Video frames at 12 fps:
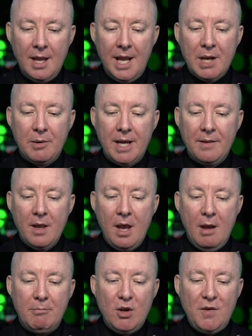Anyway,
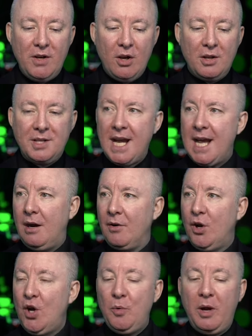moving on down,
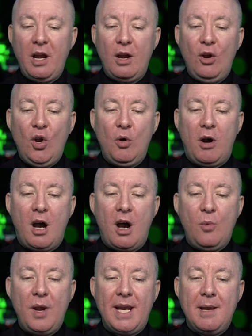who are
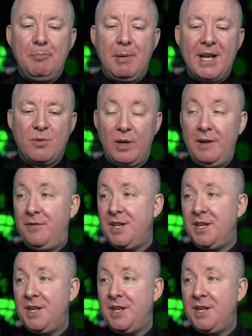we in bed with?